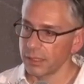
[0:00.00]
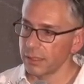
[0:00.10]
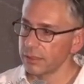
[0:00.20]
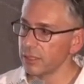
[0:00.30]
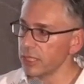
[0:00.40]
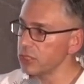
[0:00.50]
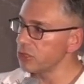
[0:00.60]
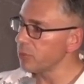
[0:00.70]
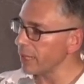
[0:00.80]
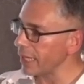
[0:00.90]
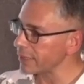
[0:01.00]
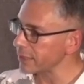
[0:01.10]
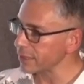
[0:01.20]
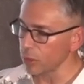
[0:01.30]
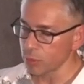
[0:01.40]
They're issued by
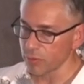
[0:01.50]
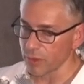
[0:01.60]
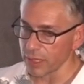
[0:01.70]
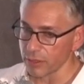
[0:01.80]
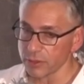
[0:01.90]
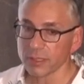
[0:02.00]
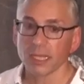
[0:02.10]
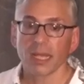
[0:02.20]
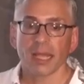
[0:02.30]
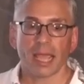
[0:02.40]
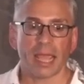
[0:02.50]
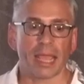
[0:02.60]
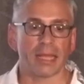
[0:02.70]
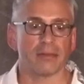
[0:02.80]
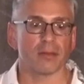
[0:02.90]
SSL providers.
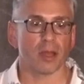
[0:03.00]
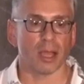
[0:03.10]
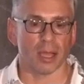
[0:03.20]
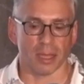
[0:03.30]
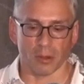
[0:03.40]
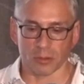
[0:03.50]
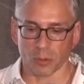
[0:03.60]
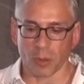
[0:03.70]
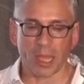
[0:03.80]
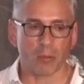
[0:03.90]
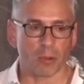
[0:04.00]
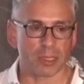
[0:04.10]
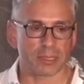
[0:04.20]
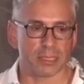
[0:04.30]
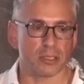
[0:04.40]
And uh, the way it
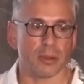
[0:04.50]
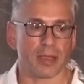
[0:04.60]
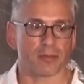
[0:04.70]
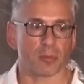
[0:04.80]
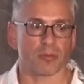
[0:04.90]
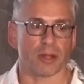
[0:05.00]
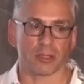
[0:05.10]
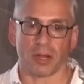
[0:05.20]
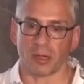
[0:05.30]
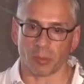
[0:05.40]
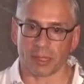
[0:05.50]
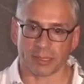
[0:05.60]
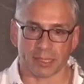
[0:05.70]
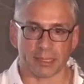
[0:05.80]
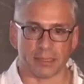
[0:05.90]
works is you have to provide your enterprise
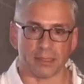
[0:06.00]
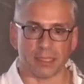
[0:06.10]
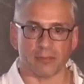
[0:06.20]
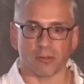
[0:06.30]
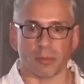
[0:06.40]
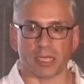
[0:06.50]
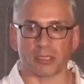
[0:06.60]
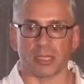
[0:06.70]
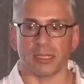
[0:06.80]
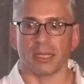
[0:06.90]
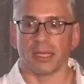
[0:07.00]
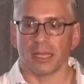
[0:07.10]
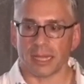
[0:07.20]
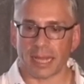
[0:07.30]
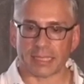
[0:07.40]
identity information.
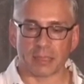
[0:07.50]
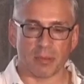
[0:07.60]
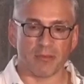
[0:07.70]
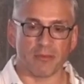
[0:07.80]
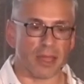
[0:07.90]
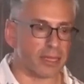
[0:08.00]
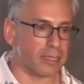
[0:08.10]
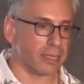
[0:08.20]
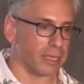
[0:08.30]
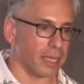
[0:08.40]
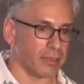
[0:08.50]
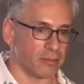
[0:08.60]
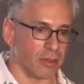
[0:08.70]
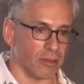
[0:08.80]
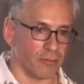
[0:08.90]
It has to be vetted against
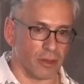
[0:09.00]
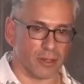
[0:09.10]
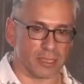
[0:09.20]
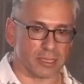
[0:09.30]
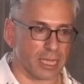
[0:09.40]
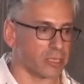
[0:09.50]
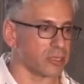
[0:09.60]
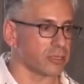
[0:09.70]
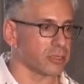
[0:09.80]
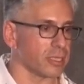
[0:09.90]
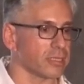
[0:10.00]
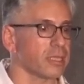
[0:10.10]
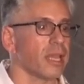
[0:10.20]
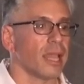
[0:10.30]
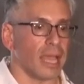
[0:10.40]
the various sanctions list,
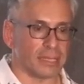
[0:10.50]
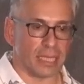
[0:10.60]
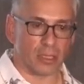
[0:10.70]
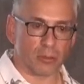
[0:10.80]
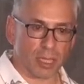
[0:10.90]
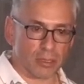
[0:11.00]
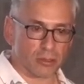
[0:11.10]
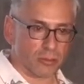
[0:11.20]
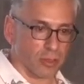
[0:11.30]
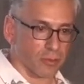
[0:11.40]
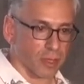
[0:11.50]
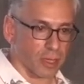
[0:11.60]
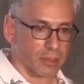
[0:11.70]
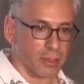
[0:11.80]
and then you'll get a certificate.